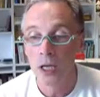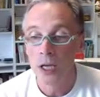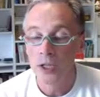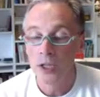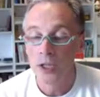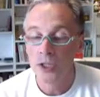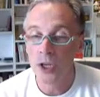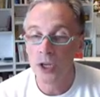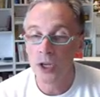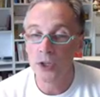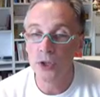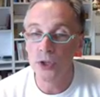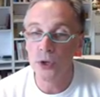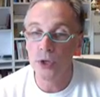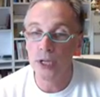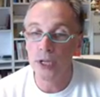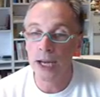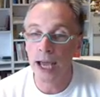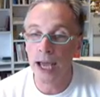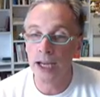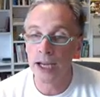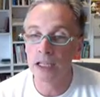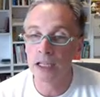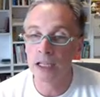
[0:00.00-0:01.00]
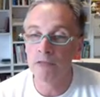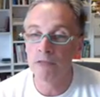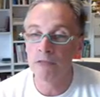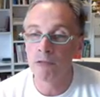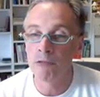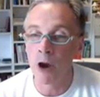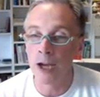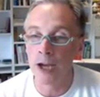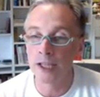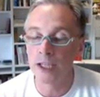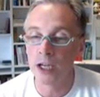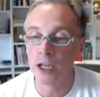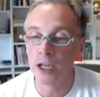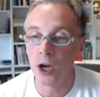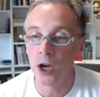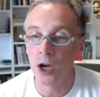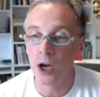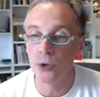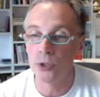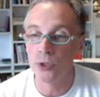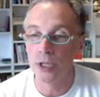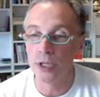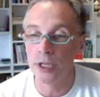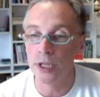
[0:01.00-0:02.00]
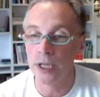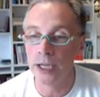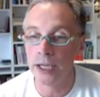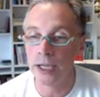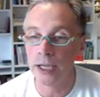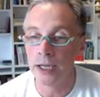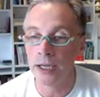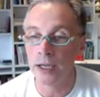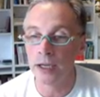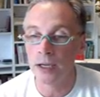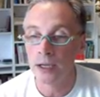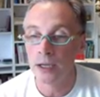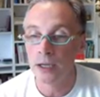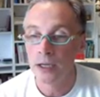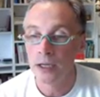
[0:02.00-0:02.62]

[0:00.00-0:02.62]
So you can actually write code in